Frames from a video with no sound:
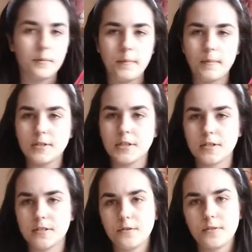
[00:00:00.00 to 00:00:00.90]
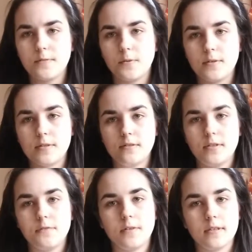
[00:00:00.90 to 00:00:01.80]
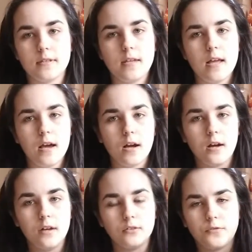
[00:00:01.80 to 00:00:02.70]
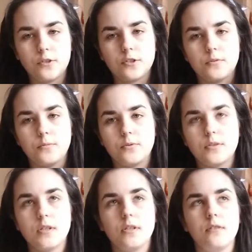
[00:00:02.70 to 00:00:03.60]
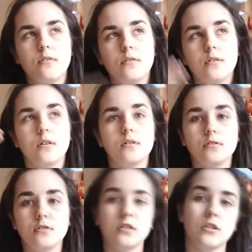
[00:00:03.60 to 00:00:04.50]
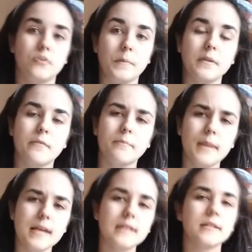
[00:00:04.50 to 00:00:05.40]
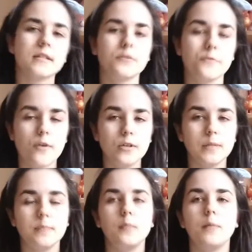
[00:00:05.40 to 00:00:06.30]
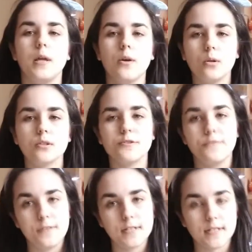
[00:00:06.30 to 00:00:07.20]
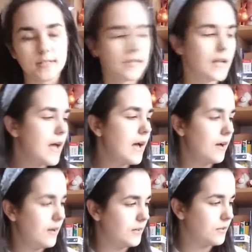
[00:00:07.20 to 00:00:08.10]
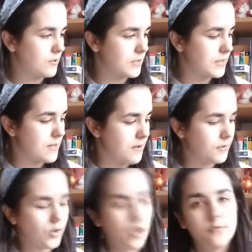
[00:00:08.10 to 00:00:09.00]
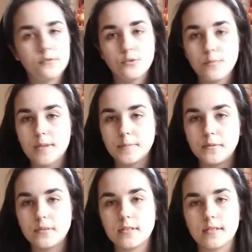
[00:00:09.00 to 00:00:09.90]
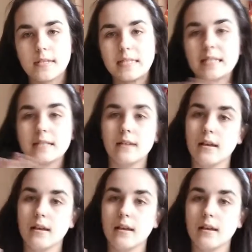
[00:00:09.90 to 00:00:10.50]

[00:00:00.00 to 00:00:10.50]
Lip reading: publishing series for different non-fiction books in such topics of math, astronomy, biology, physics, all the stuff. So I have 2 math books. This is